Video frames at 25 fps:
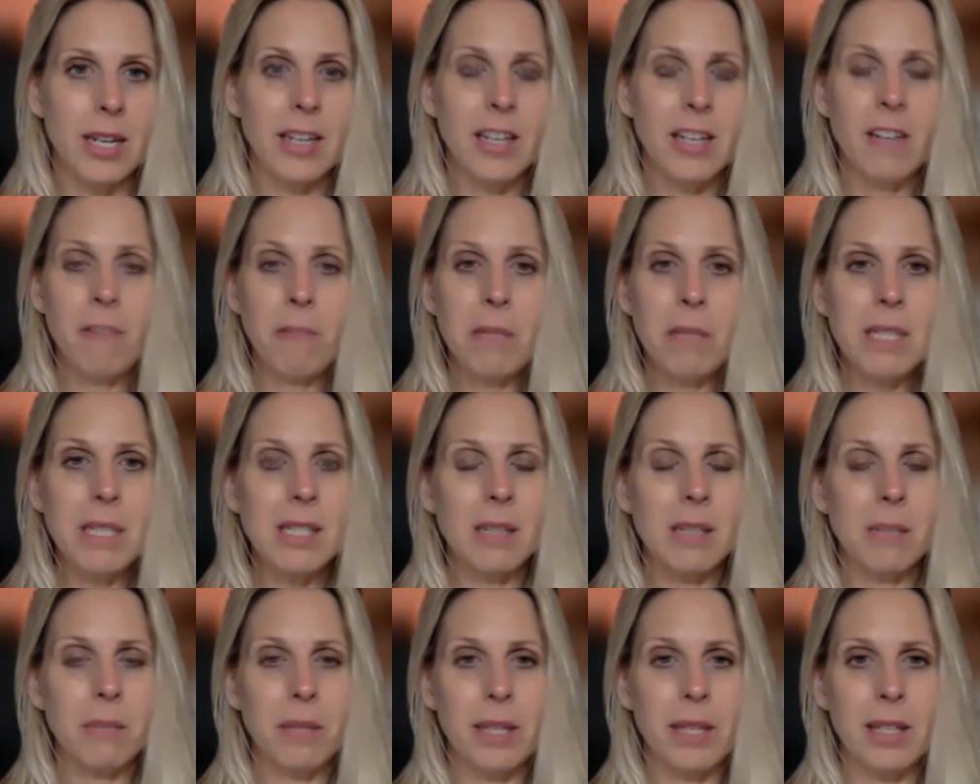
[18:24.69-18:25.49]
Give me
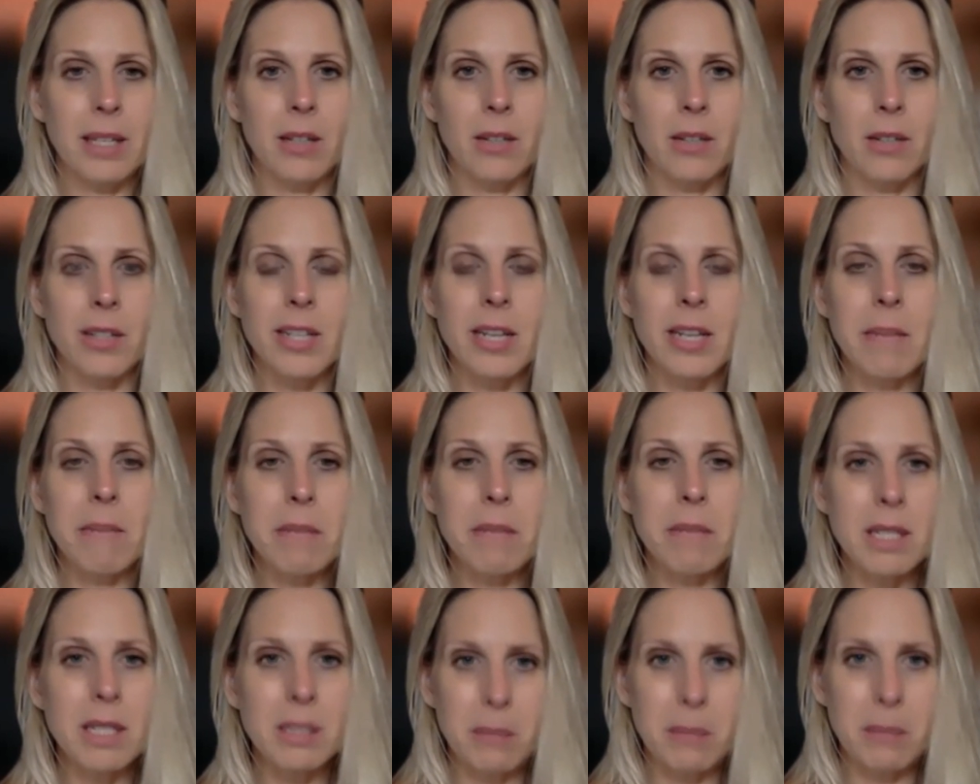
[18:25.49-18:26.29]
something else. There
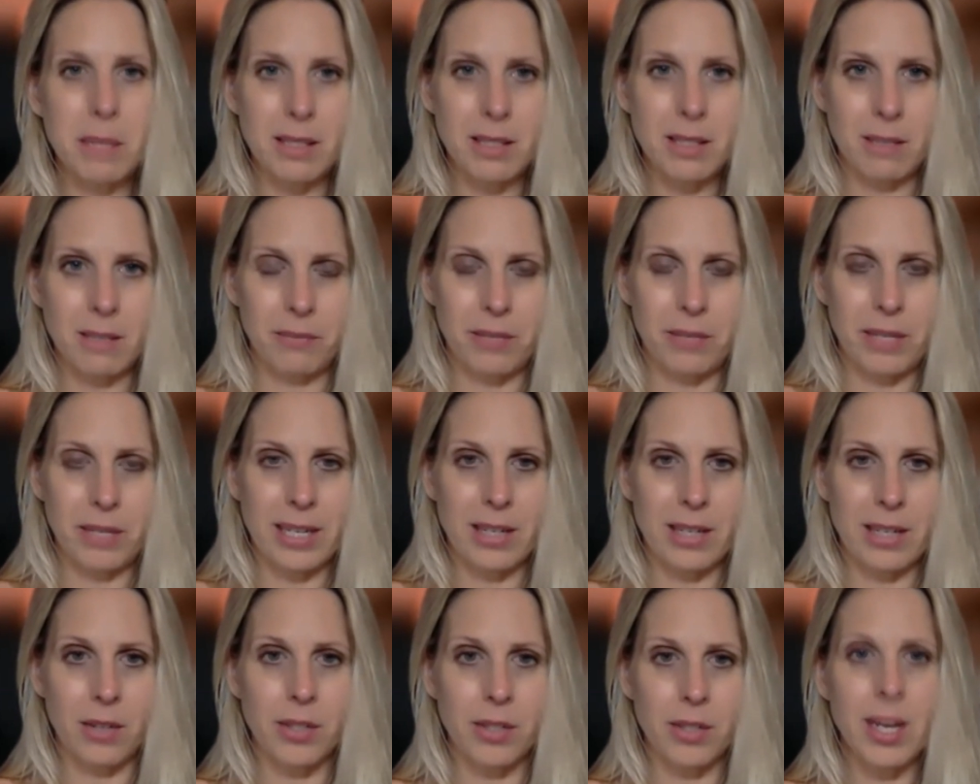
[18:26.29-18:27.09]
must be something
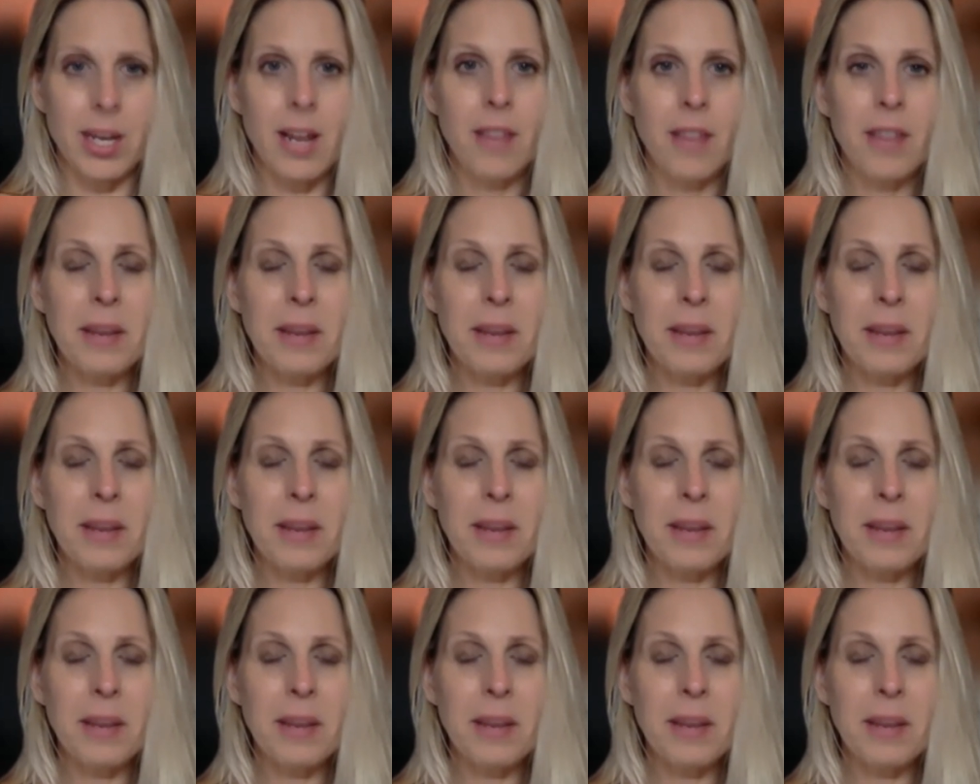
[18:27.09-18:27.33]
else.